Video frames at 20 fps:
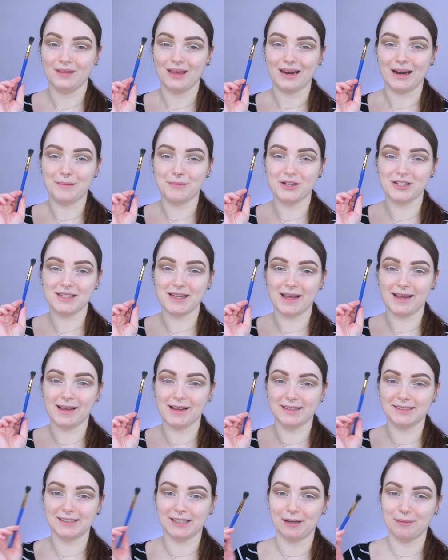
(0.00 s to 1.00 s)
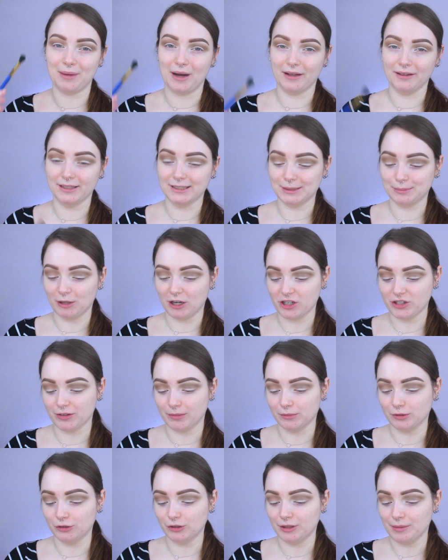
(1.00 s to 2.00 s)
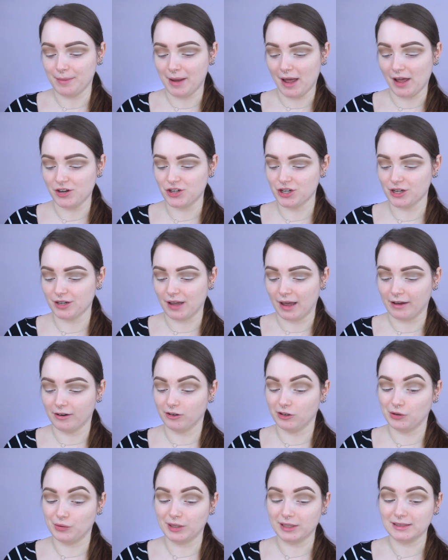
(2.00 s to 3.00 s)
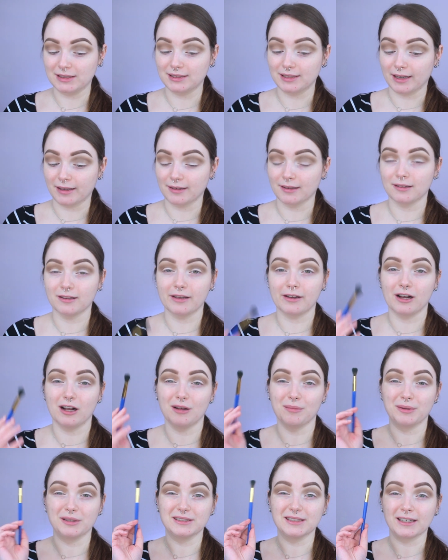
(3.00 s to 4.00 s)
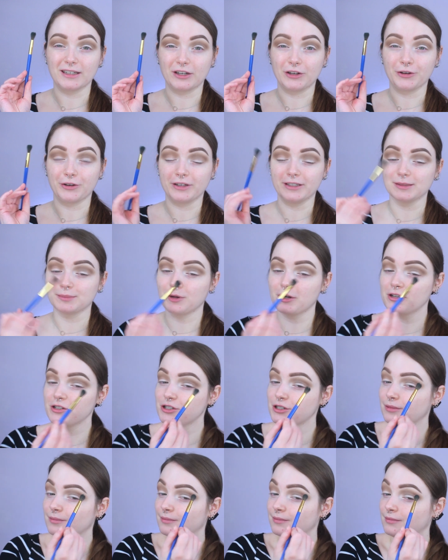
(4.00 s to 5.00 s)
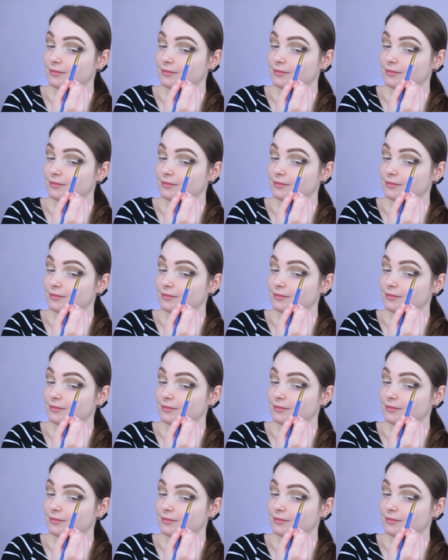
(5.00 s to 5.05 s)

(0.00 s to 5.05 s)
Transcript: And I'm just taking some on this brush from Luna Magic. I don't know what it's technically called, but it's like a crease brush.